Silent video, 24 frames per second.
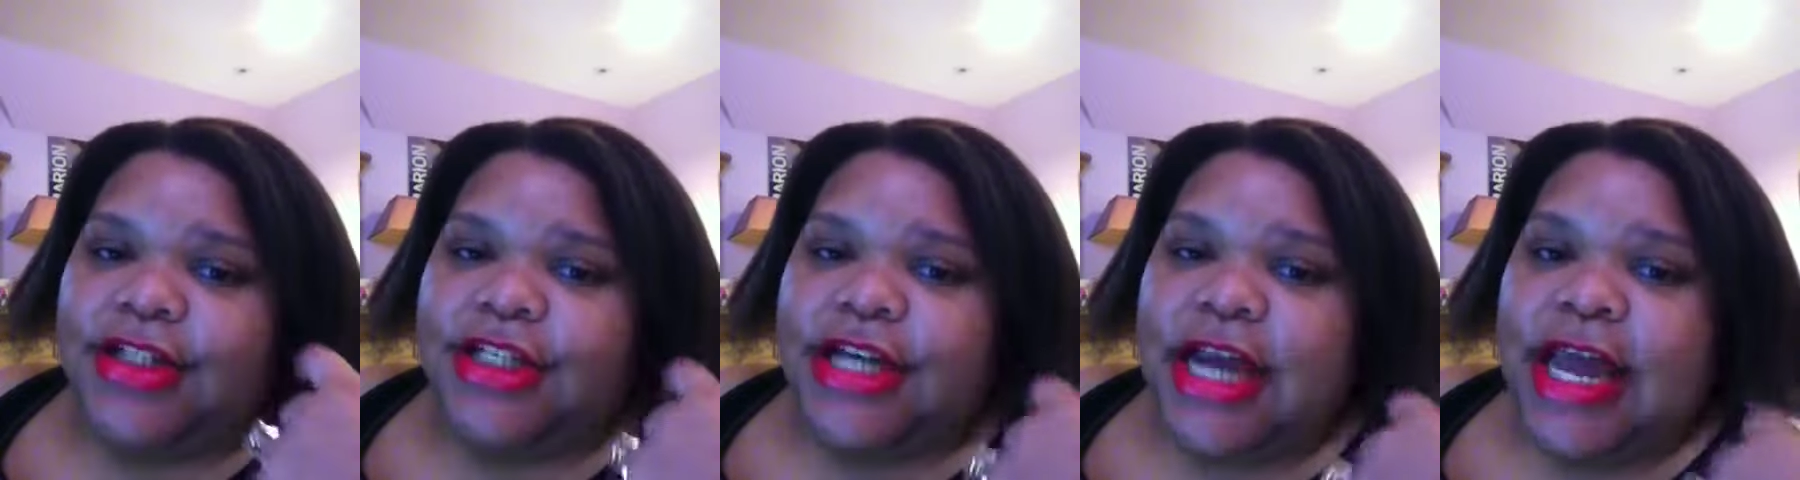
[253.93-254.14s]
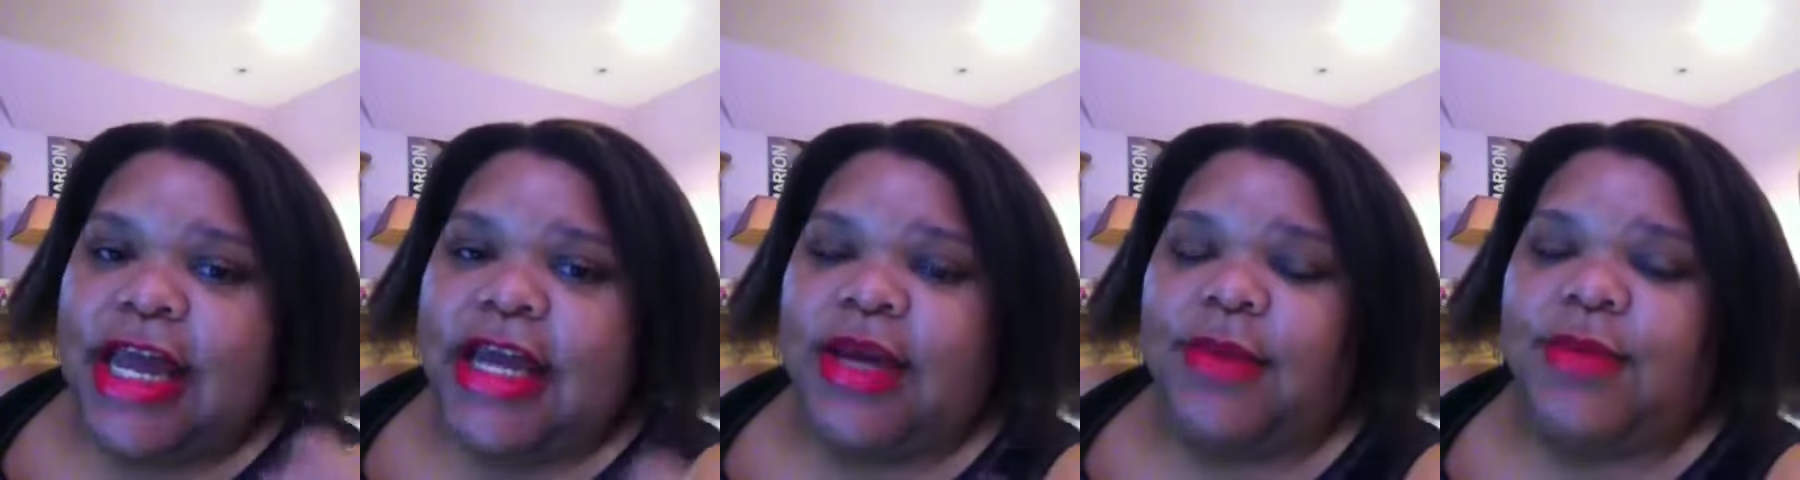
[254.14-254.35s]

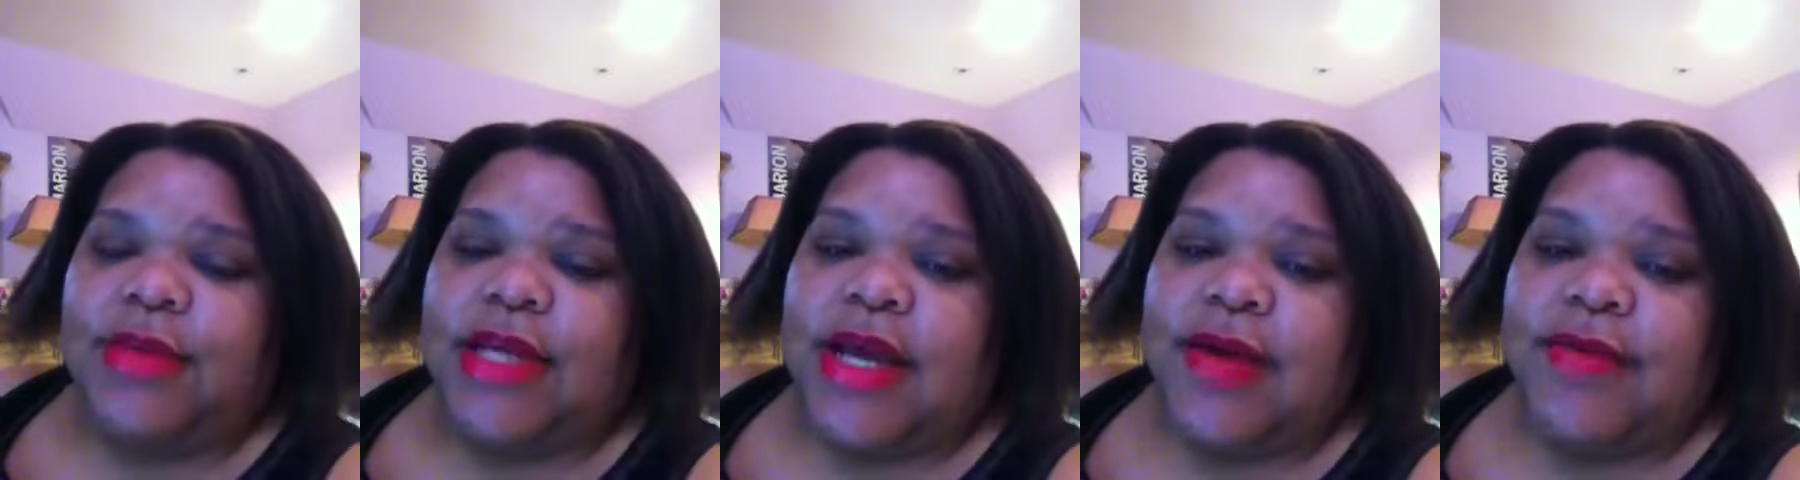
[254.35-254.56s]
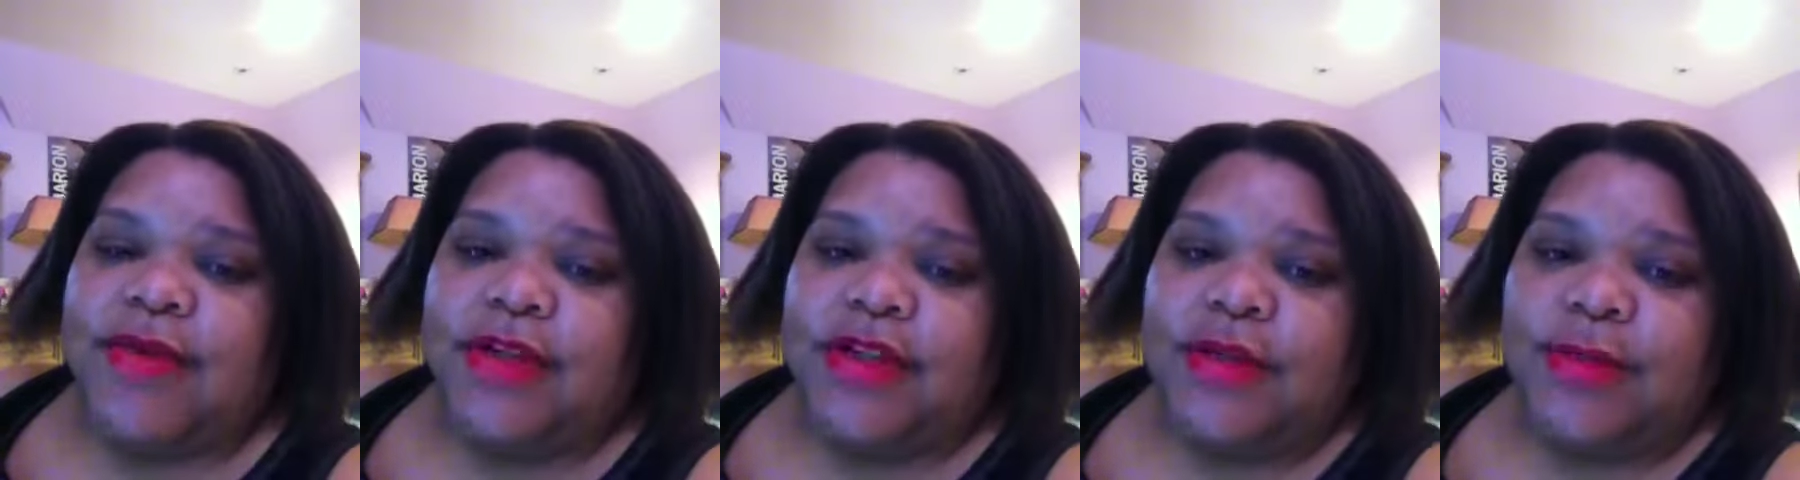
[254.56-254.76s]
James
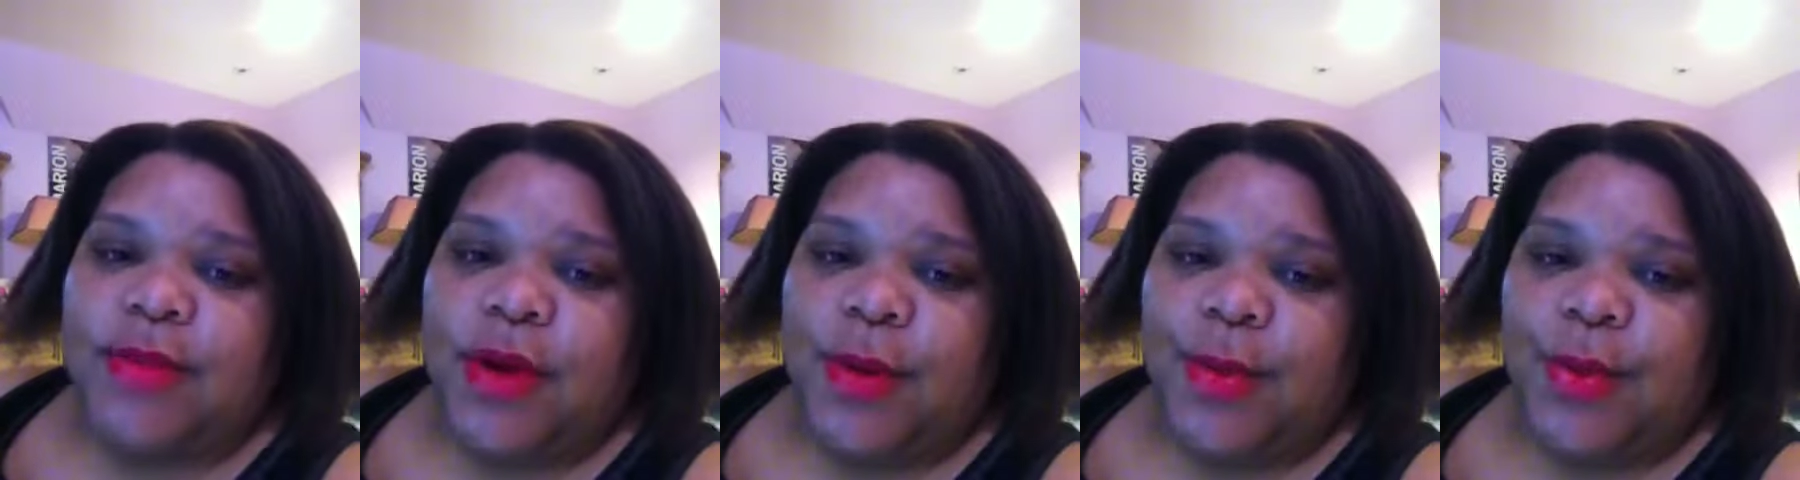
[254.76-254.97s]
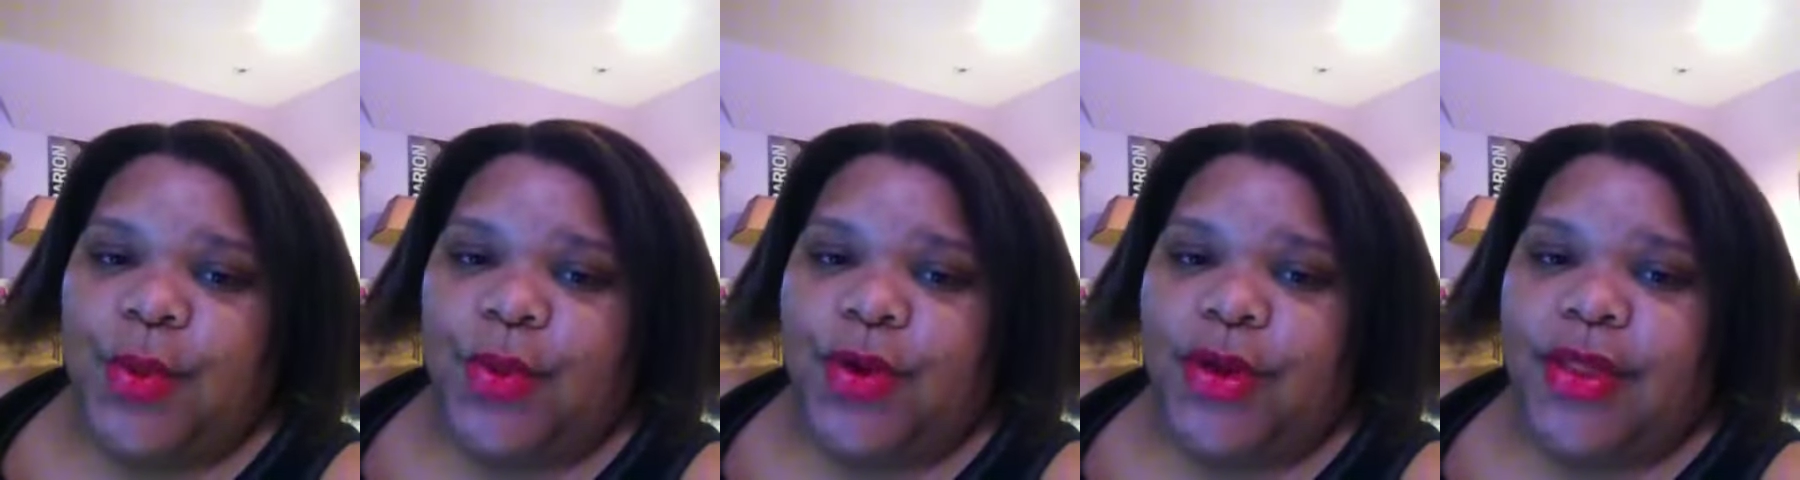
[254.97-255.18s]
have this
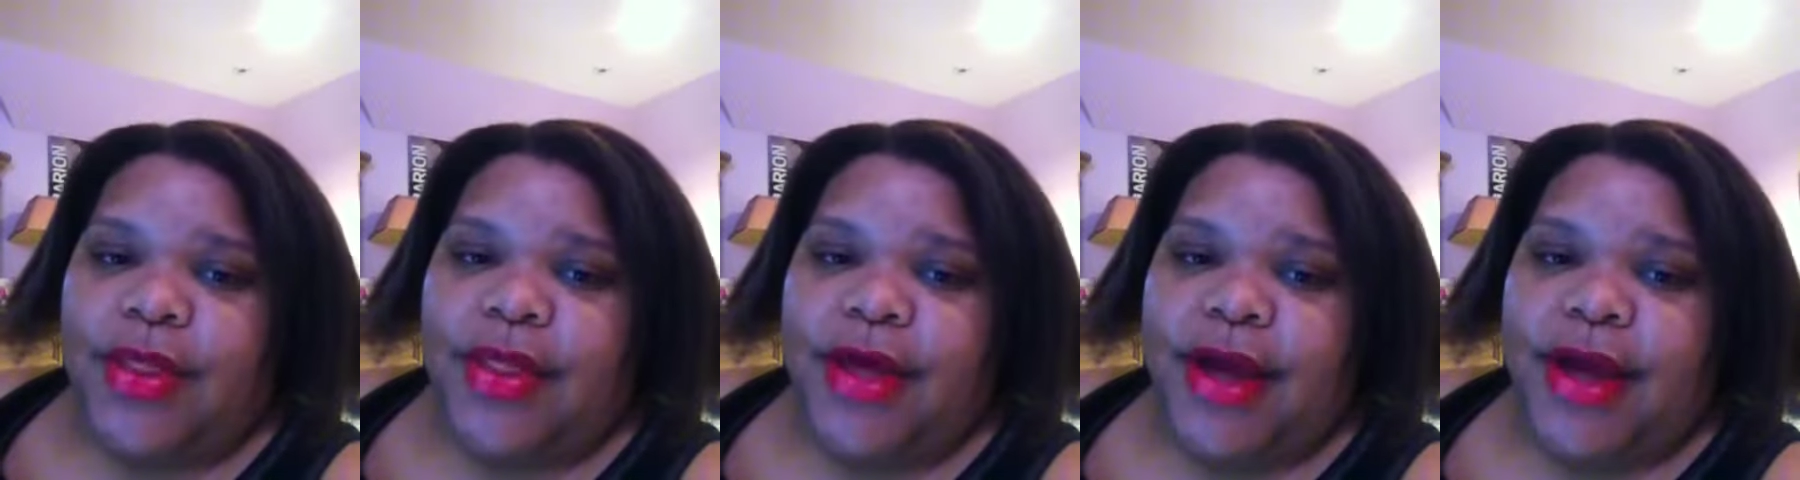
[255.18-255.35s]
moment where